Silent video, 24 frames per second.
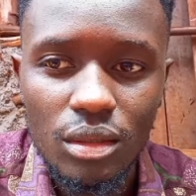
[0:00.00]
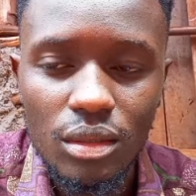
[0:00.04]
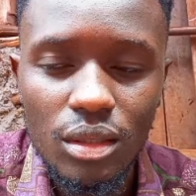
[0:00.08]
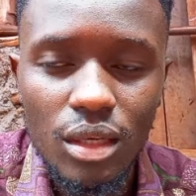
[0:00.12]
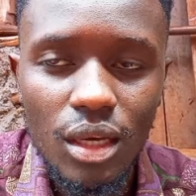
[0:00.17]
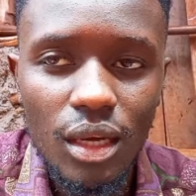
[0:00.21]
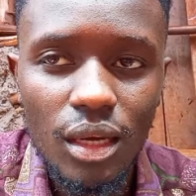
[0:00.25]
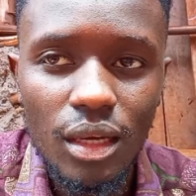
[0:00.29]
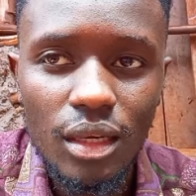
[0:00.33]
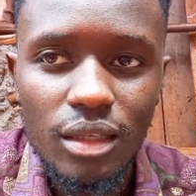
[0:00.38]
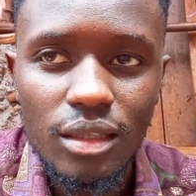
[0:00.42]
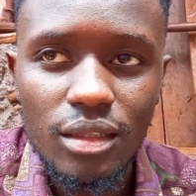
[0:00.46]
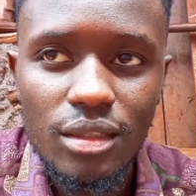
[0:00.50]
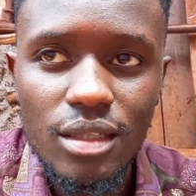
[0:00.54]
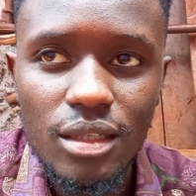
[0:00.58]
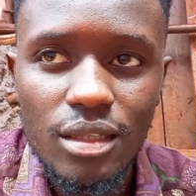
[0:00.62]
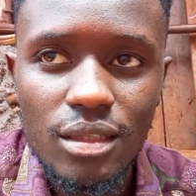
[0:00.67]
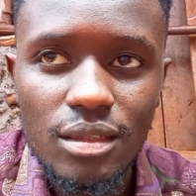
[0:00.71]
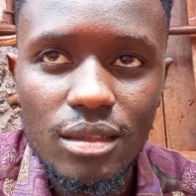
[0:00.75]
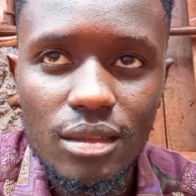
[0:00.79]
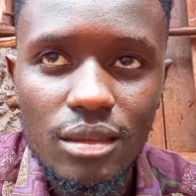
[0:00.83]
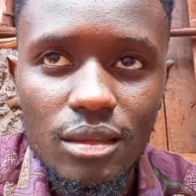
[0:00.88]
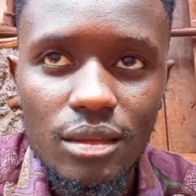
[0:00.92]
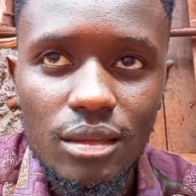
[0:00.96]
yeah he
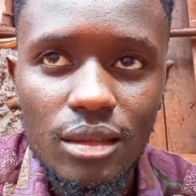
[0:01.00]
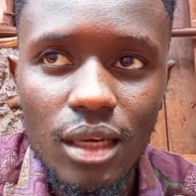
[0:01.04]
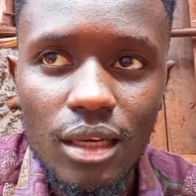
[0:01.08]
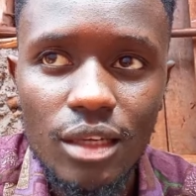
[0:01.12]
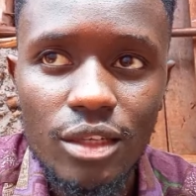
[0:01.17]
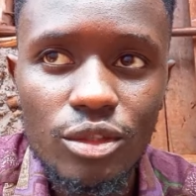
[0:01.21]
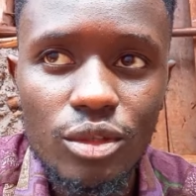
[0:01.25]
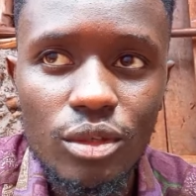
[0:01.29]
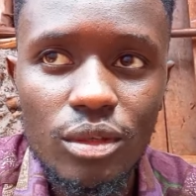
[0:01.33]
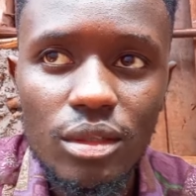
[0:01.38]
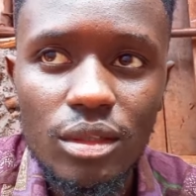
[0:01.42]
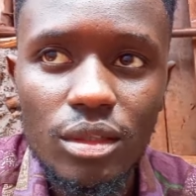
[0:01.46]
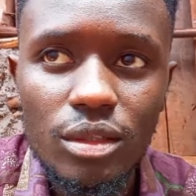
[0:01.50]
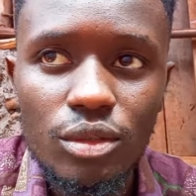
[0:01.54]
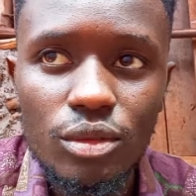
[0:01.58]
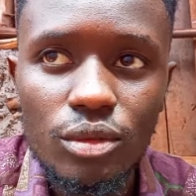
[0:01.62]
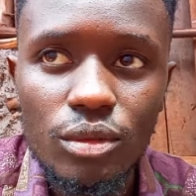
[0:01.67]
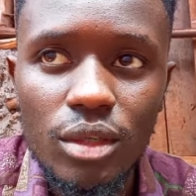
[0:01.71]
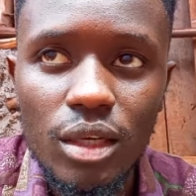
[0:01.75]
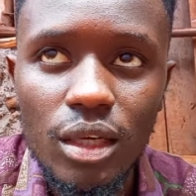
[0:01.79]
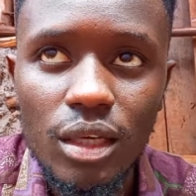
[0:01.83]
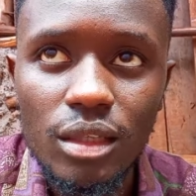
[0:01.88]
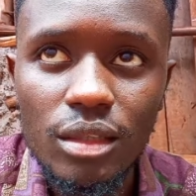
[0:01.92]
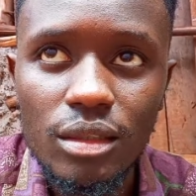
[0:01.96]
just yeah he told the
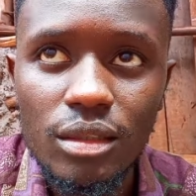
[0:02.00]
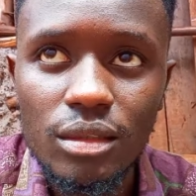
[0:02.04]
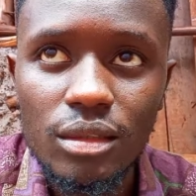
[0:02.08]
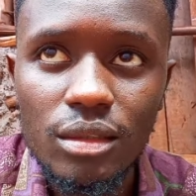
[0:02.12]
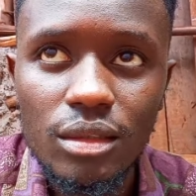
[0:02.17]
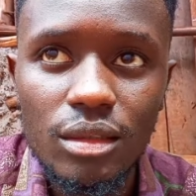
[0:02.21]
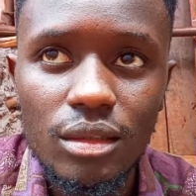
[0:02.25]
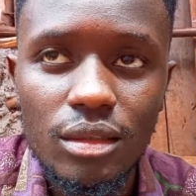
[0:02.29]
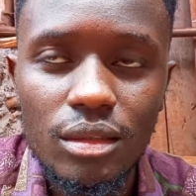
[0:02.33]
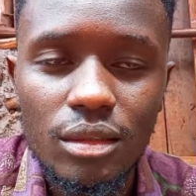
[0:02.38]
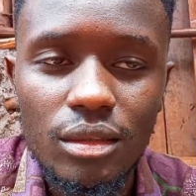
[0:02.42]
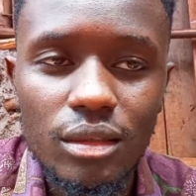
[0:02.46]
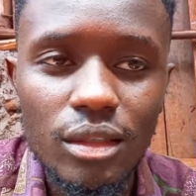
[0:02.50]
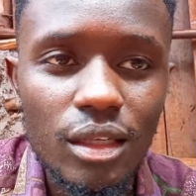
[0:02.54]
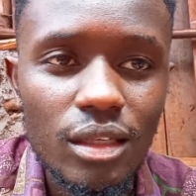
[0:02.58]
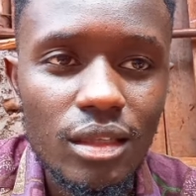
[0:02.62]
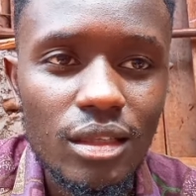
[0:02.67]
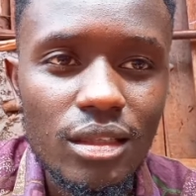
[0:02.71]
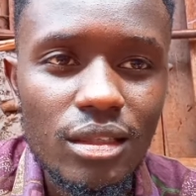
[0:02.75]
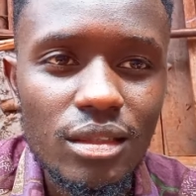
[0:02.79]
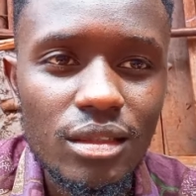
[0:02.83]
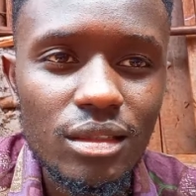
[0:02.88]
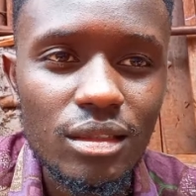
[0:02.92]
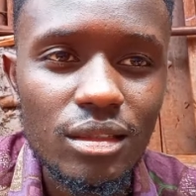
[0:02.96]
two guys yeah
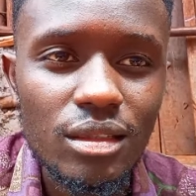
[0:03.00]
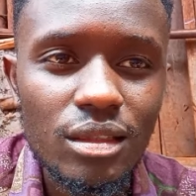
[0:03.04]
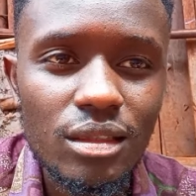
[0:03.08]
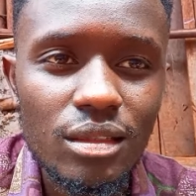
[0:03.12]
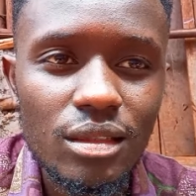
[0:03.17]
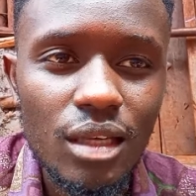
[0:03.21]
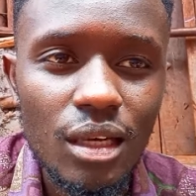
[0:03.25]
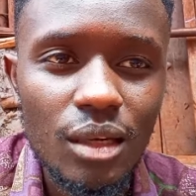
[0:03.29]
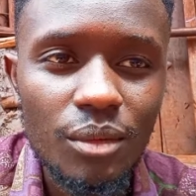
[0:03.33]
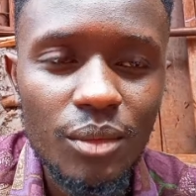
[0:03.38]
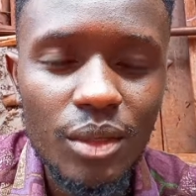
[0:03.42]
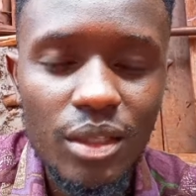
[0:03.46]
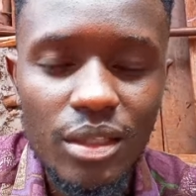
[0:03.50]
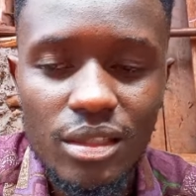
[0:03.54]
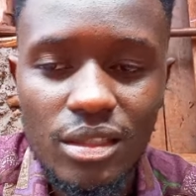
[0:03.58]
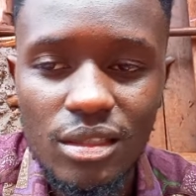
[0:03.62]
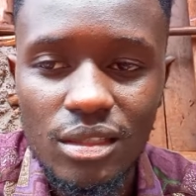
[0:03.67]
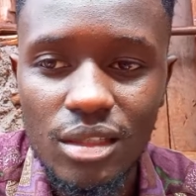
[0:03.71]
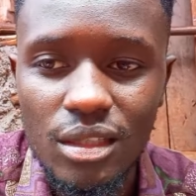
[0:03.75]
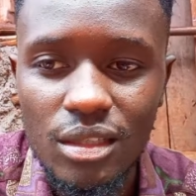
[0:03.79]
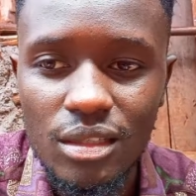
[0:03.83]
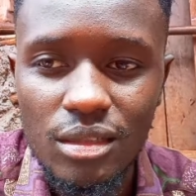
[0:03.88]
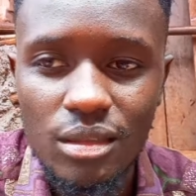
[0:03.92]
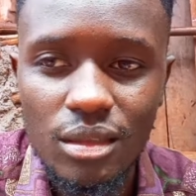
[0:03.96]
this this young man is
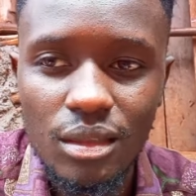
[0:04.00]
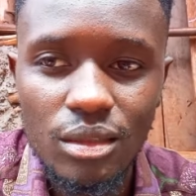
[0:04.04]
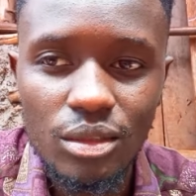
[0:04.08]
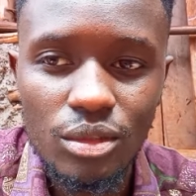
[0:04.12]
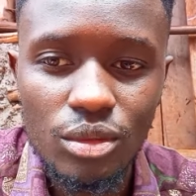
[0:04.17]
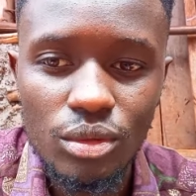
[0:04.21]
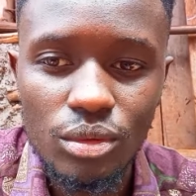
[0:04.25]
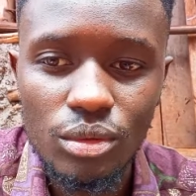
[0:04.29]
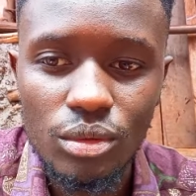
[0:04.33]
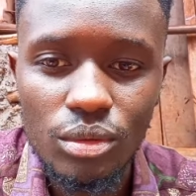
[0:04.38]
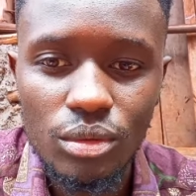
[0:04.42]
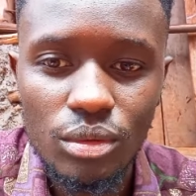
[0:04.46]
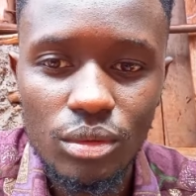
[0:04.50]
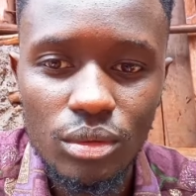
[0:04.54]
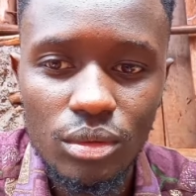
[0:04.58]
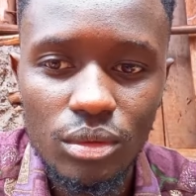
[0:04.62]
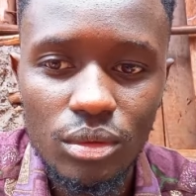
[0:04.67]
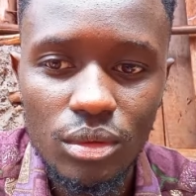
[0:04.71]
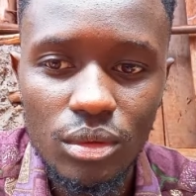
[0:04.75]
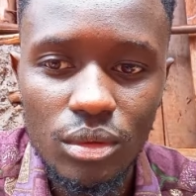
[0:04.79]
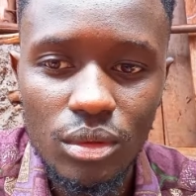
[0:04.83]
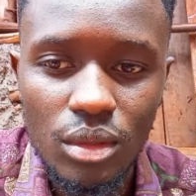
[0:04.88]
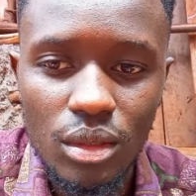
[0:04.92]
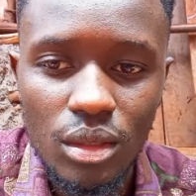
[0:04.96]
just trying to
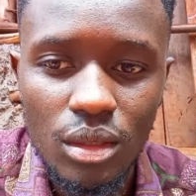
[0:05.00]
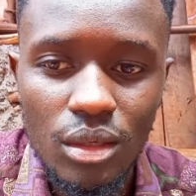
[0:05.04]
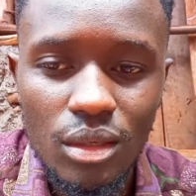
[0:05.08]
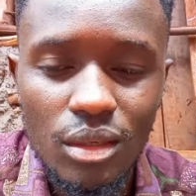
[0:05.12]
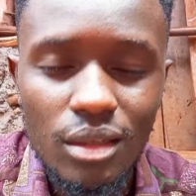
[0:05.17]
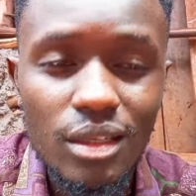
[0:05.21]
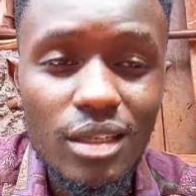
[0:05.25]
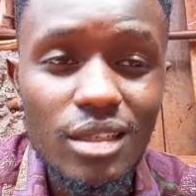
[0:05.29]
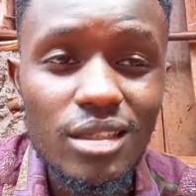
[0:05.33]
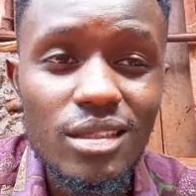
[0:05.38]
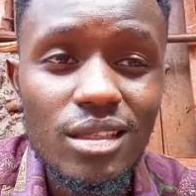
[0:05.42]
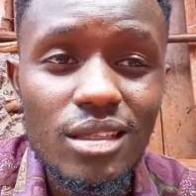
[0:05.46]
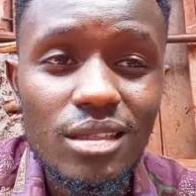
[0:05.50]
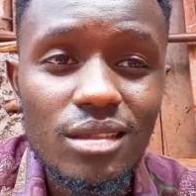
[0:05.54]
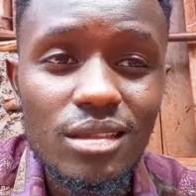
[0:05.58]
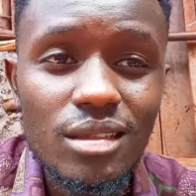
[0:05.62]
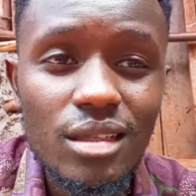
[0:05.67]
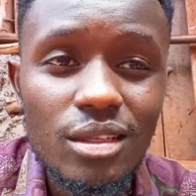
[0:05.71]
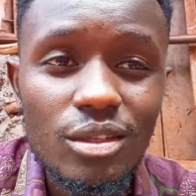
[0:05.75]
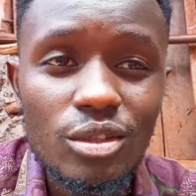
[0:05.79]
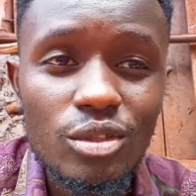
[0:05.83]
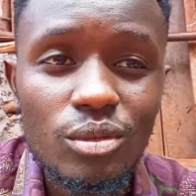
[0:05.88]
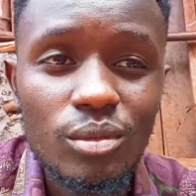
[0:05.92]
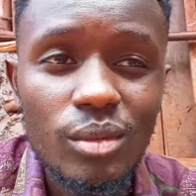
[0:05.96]
is just
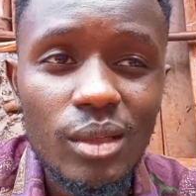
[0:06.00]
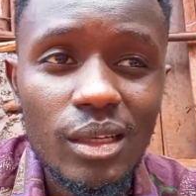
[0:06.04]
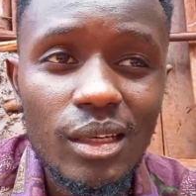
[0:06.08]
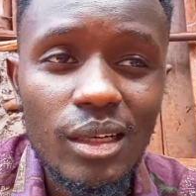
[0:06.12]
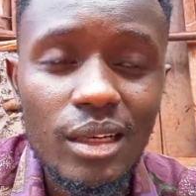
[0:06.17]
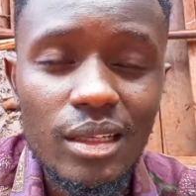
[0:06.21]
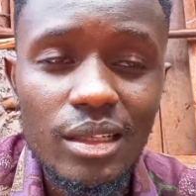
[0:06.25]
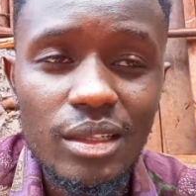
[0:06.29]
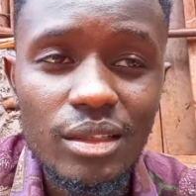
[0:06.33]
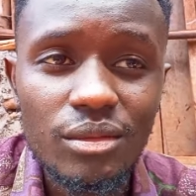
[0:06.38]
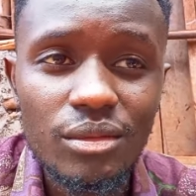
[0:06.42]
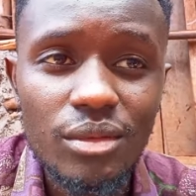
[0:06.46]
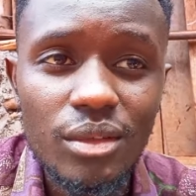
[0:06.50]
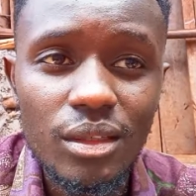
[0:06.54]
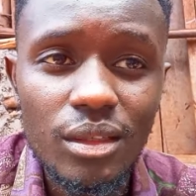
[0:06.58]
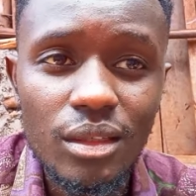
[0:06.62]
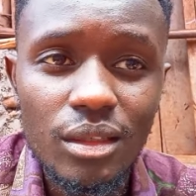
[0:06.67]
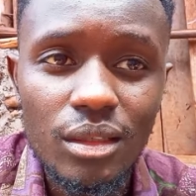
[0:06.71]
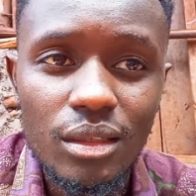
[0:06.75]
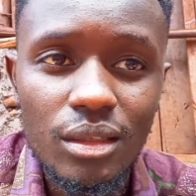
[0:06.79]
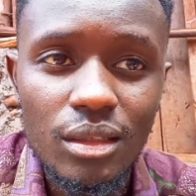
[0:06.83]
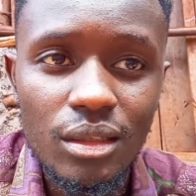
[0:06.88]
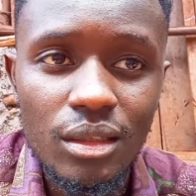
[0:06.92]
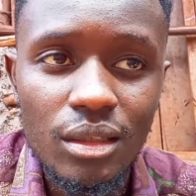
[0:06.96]
trying to make a living
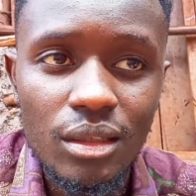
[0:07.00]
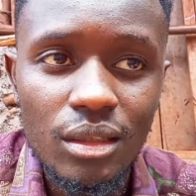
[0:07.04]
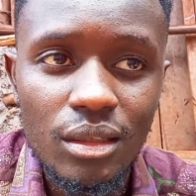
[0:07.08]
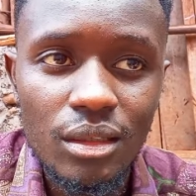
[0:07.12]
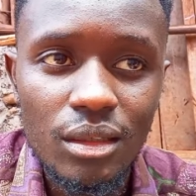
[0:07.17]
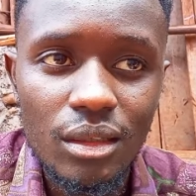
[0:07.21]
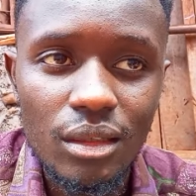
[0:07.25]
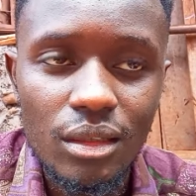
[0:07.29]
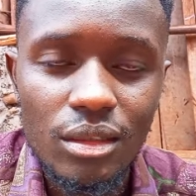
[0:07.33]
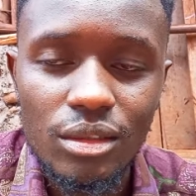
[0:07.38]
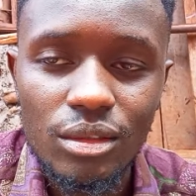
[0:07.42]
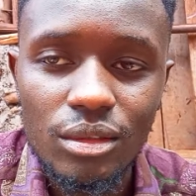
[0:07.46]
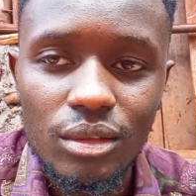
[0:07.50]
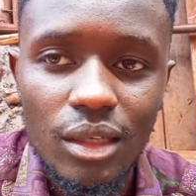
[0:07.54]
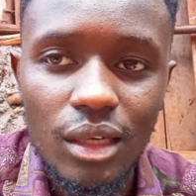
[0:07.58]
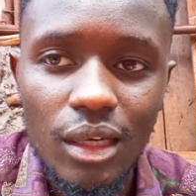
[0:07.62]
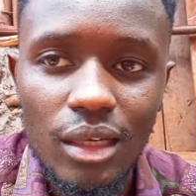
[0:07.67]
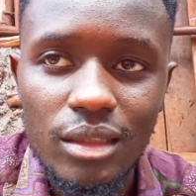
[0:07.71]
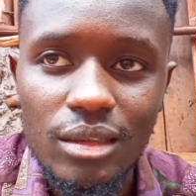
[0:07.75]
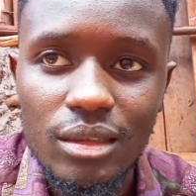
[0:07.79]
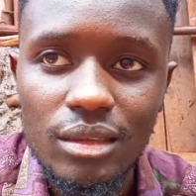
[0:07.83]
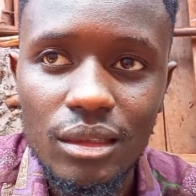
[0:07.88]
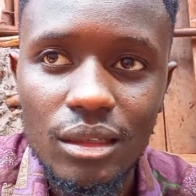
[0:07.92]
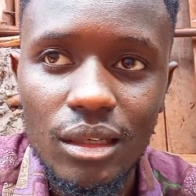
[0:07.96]
as,
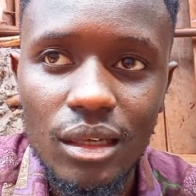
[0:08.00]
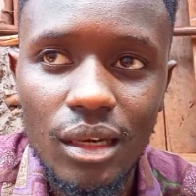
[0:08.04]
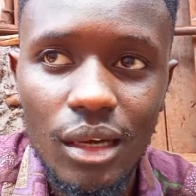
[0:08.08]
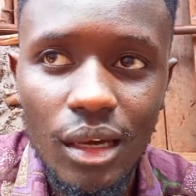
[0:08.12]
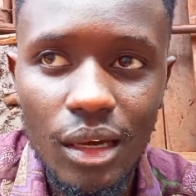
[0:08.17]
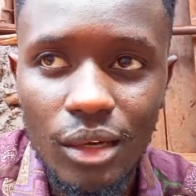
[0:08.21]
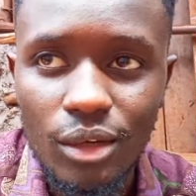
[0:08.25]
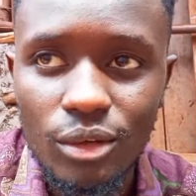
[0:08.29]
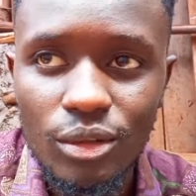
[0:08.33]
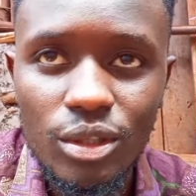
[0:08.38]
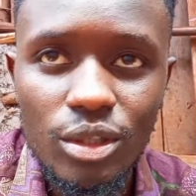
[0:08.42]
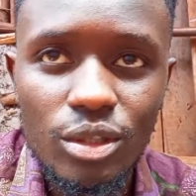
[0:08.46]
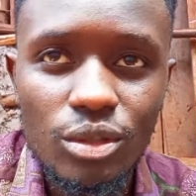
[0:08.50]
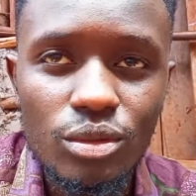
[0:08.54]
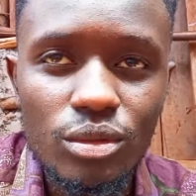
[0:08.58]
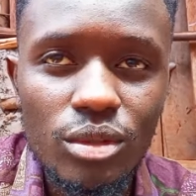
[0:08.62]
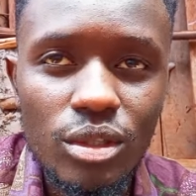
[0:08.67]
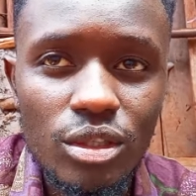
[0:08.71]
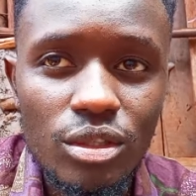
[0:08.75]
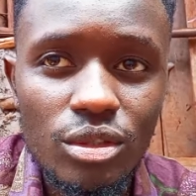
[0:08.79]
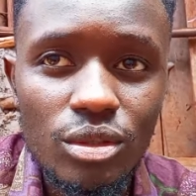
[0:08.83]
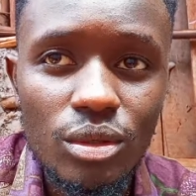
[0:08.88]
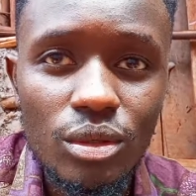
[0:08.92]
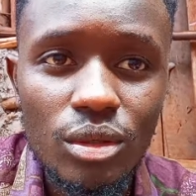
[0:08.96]
as uh, according to
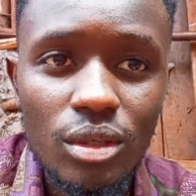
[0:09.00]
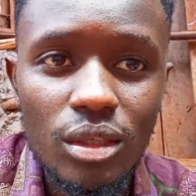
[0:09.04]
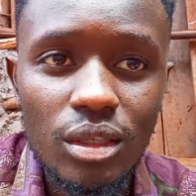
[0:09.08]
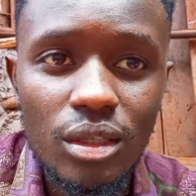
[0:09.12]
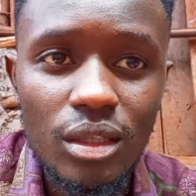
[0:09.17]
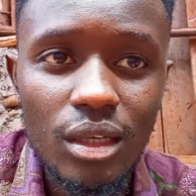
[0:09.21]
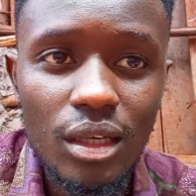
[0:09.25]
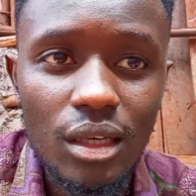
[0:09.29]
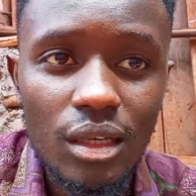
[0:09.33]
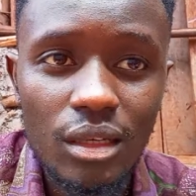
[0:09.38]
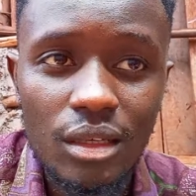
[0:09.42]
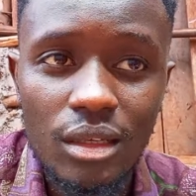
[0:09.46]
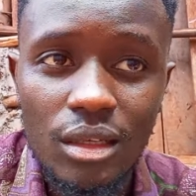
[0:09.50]
the story